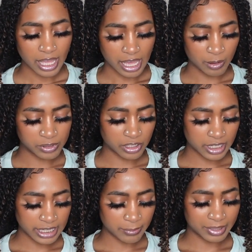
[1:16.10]
I was
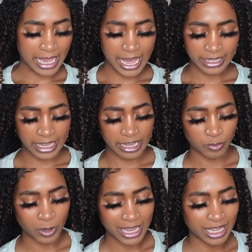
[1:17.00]
gonna get black
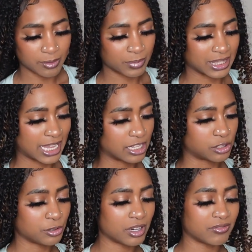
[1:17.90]
and white, but they had
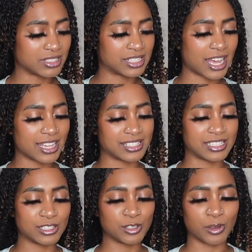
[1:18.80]
2 different
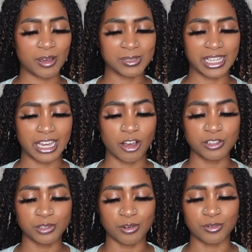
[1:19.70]
sizes, so I was like, I
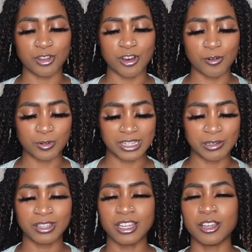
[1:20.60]
also don't know
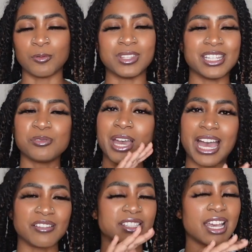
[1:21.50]
when they do
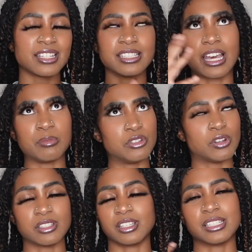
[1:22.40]
half sizes, I'd be
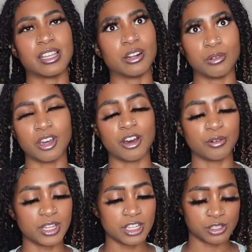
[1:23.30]
stressing because I don't know.
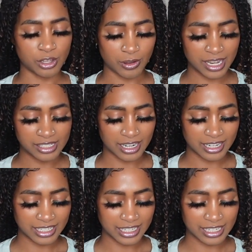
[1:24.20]
So I
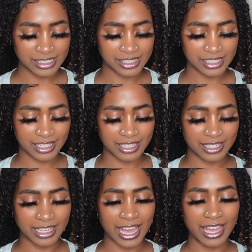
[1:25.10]
decided to get
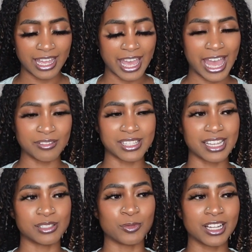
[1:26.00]
half
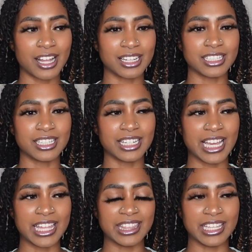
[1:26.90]
size in one color
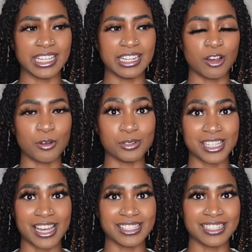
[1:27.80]
and then whole
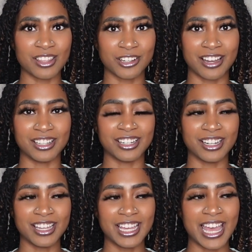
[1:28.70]
size another color.